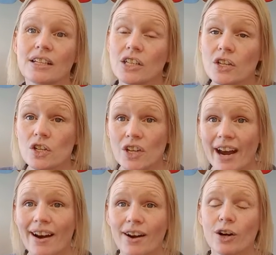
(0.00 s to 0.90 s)
to
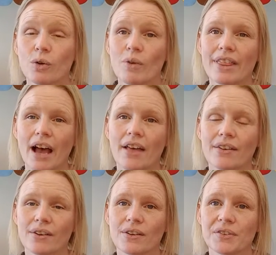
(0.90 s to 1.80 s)
share with
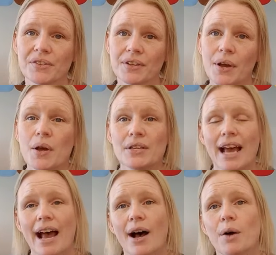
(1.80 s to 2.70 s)
others, to
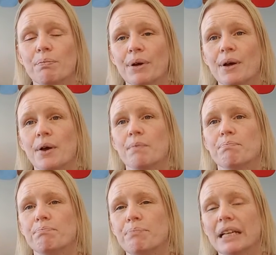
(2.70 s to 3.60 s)
help
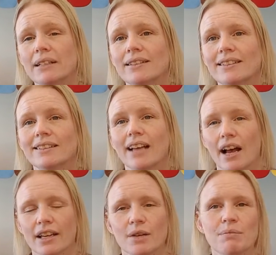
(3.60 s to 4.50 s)
build
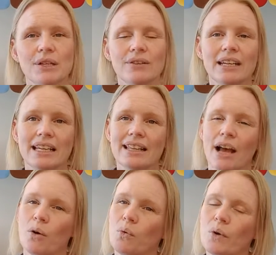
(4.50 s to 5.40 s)
a community
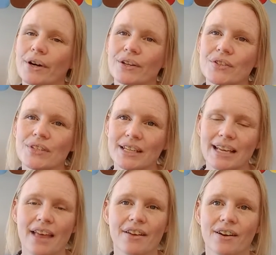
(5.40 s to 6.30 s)
that works
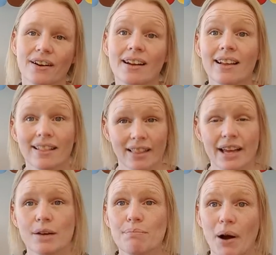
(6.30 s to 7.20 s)
together
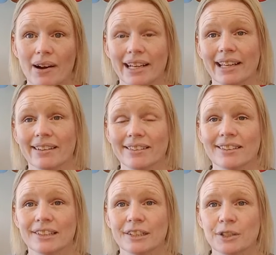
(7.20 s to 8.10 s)
like a body,
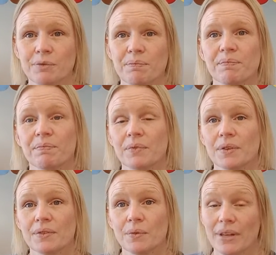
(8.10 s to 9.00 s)

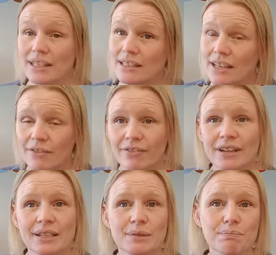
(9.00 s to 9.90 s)
with
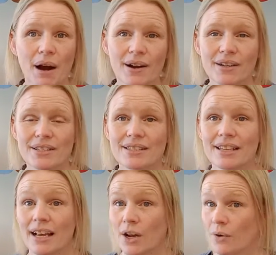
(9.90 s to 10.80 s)
different
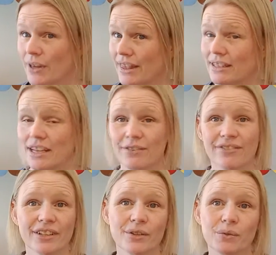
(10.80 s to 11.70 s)
parts, with
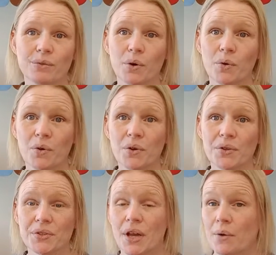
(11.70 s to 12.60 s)
different
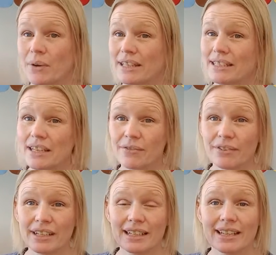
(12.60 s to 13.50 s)
roles, with
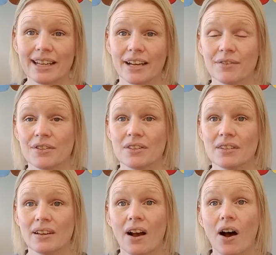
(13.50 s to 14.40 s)
different
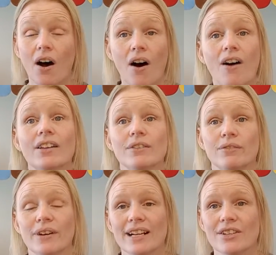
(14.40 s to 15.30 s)
gifts, all of
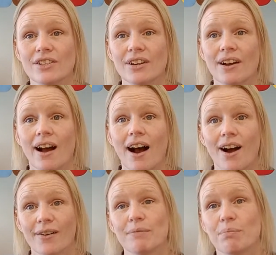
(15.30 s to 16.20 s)
which
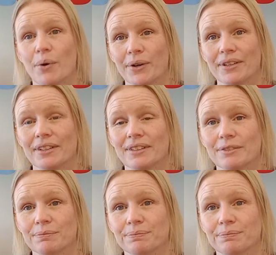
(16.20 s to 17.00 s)
are important?